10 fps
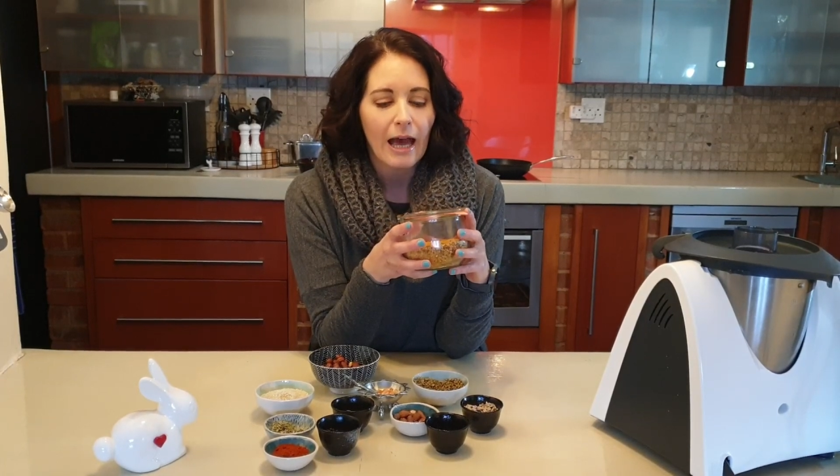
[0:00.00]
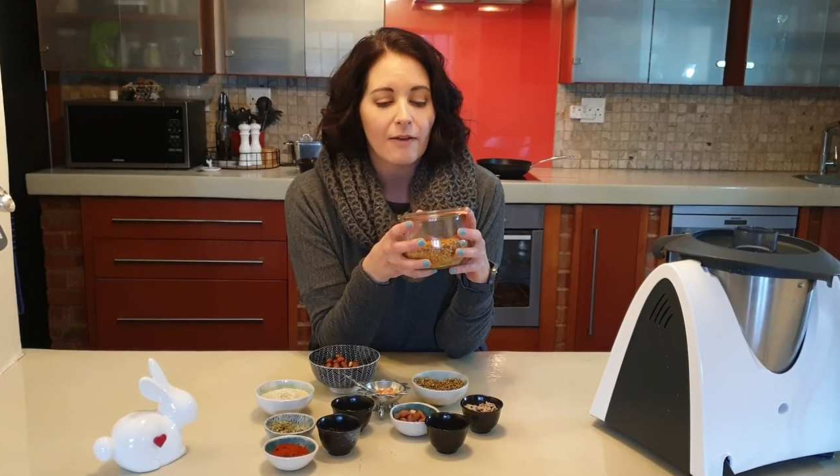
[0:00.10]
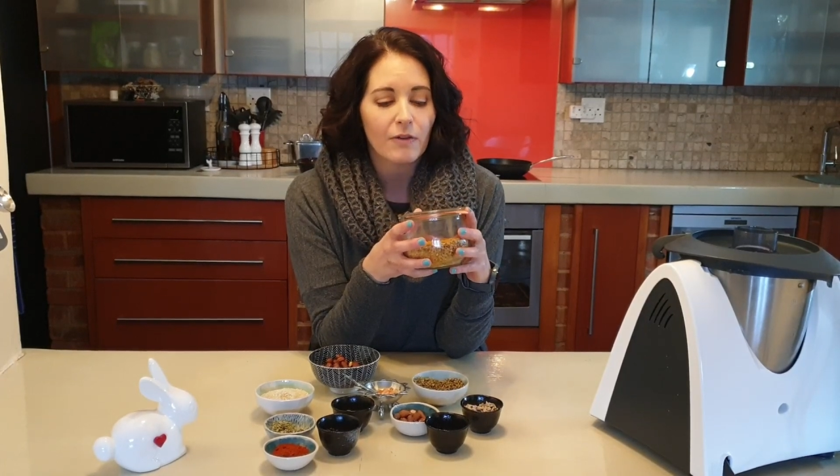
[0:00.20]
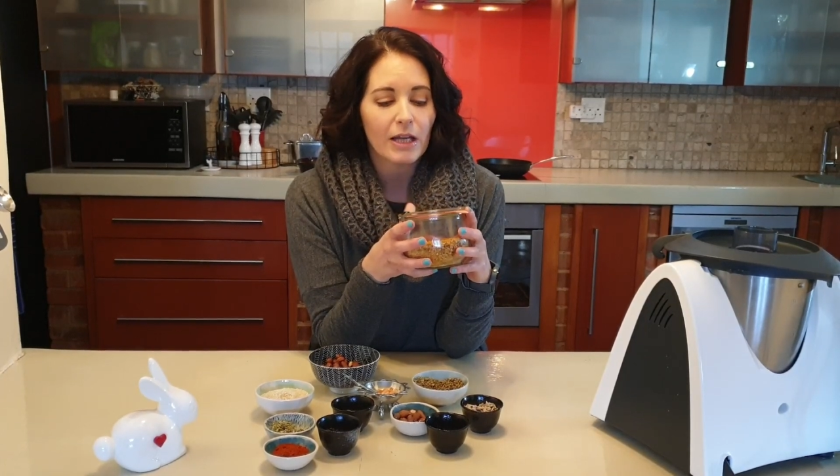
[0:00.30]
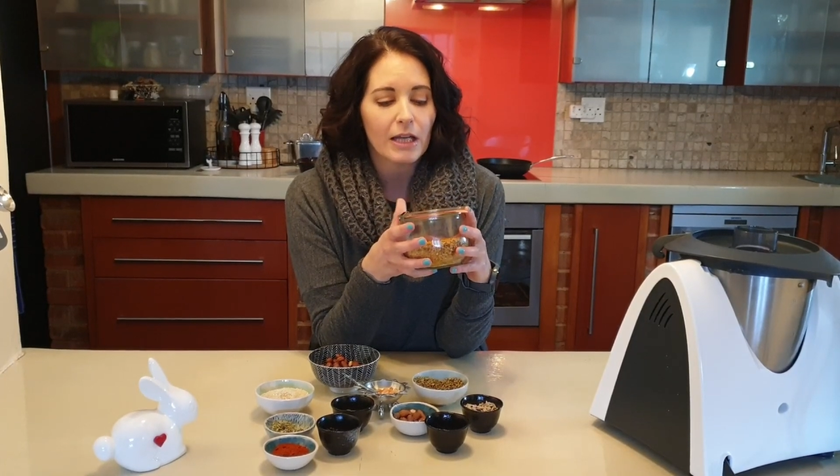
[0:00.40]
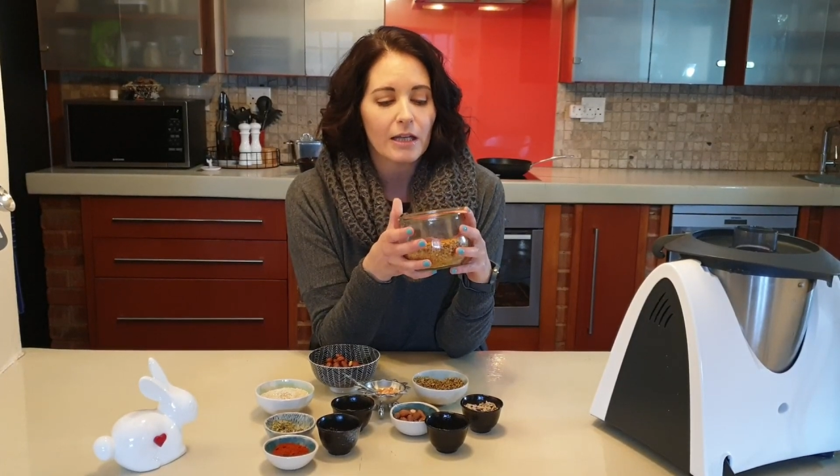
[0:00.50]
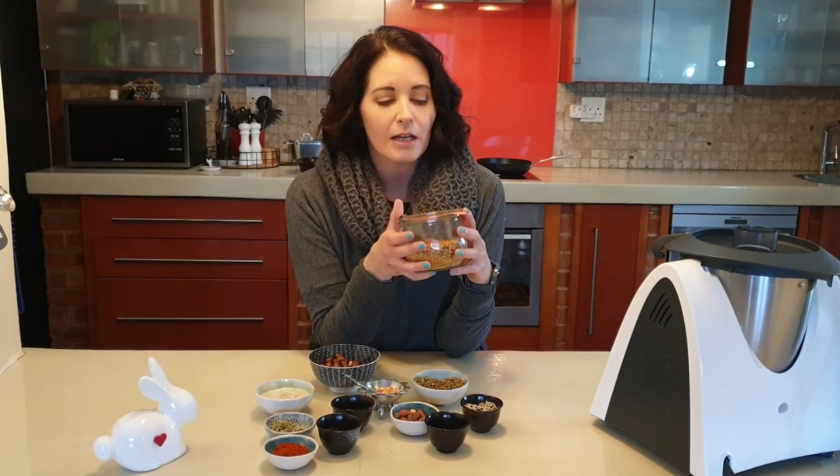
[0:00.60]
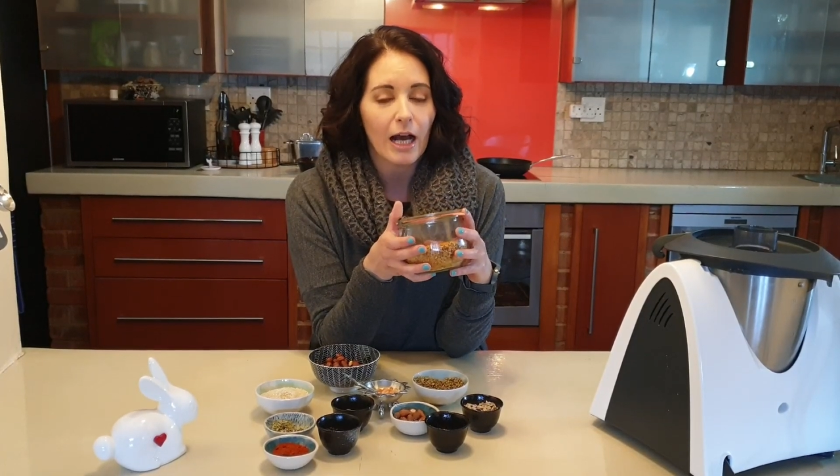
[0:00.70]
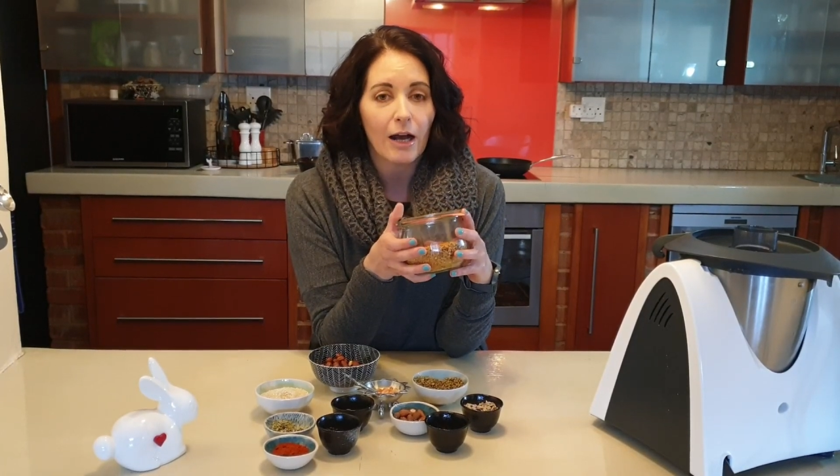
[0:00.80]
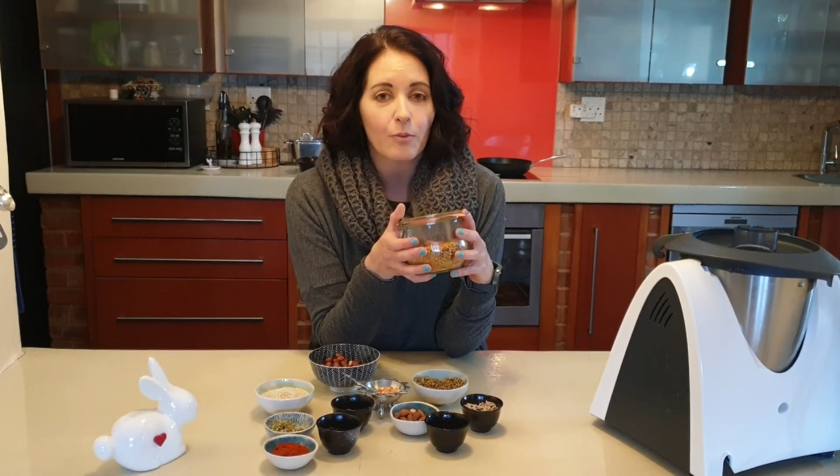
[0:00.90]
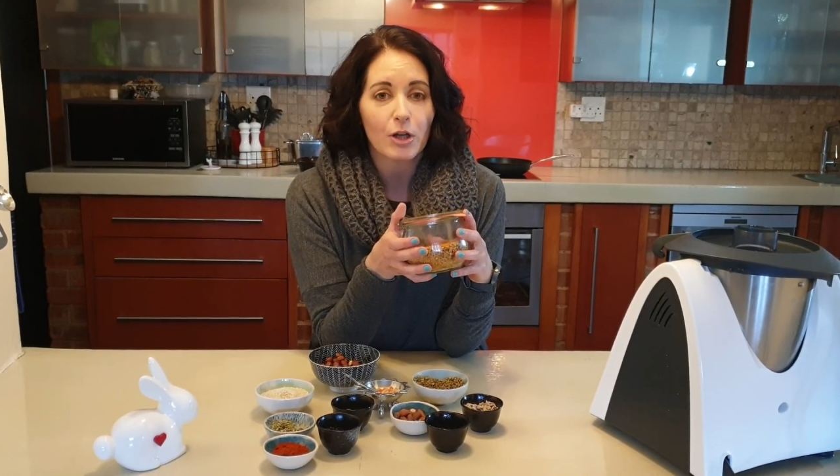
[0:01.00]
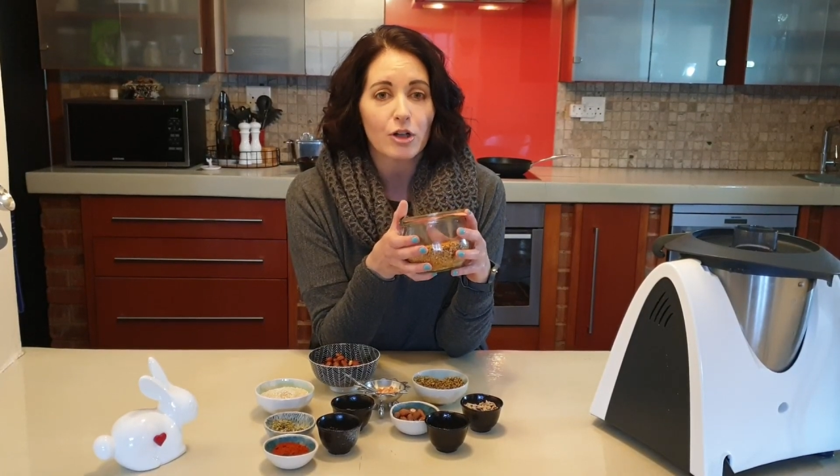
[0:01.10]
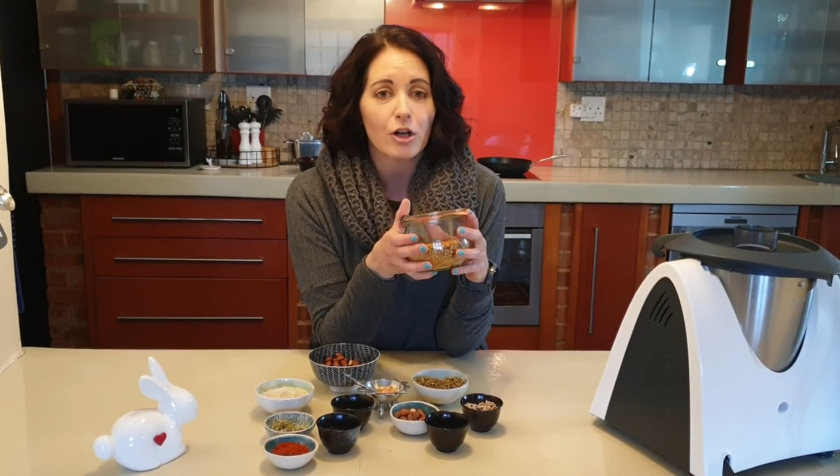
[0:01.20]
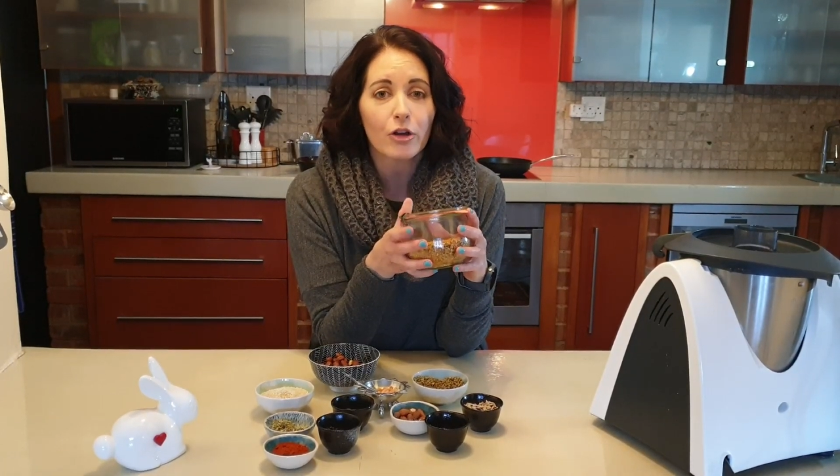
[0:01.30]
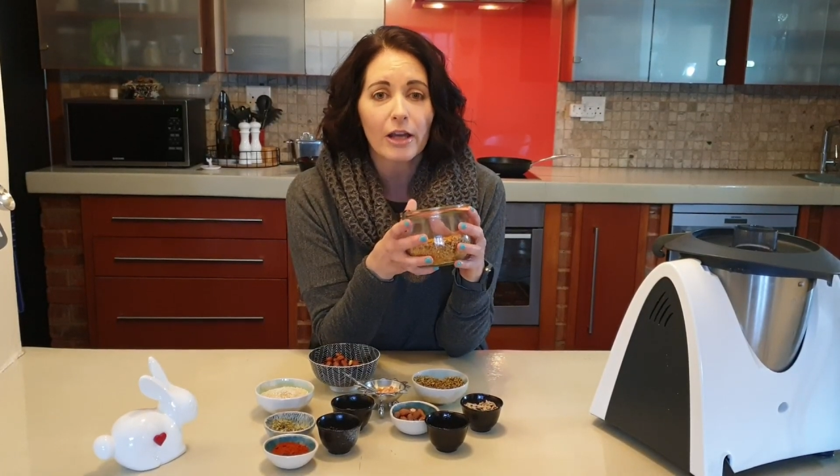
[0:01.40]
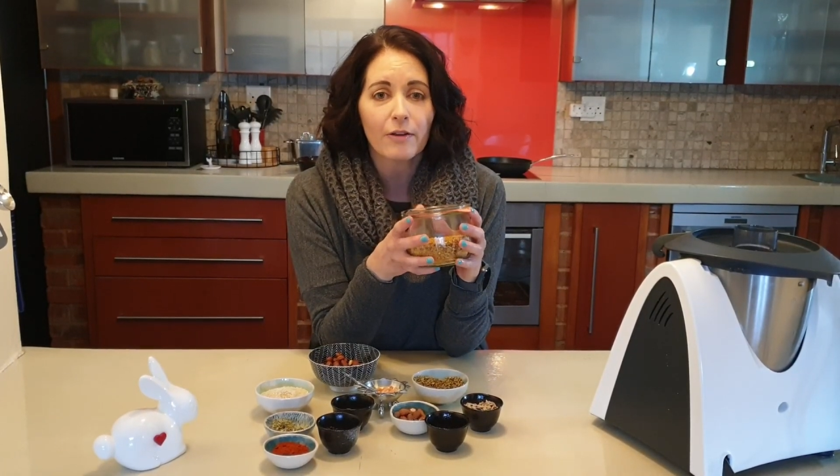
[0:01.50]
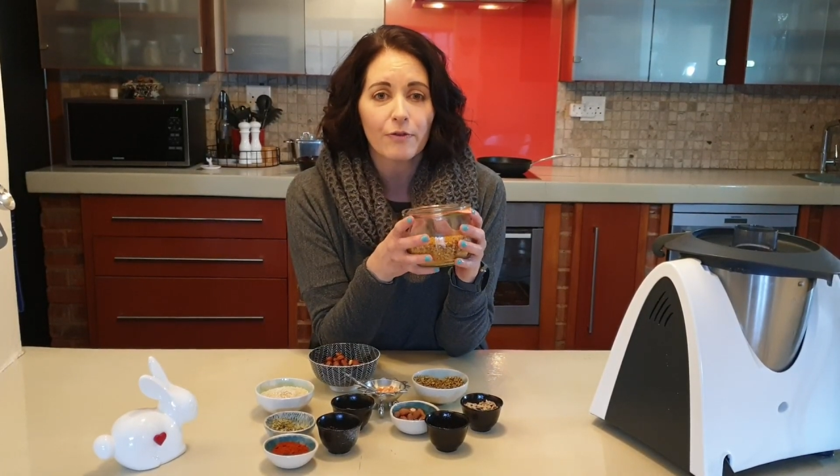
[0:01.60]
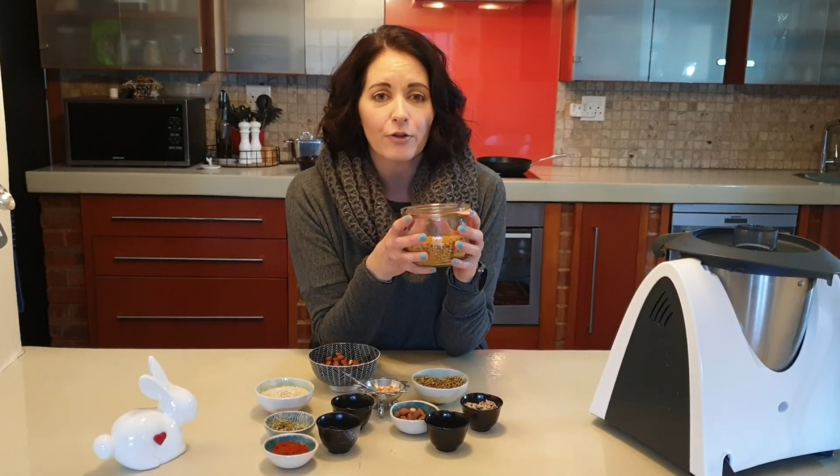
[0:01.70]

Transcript: and then I went looking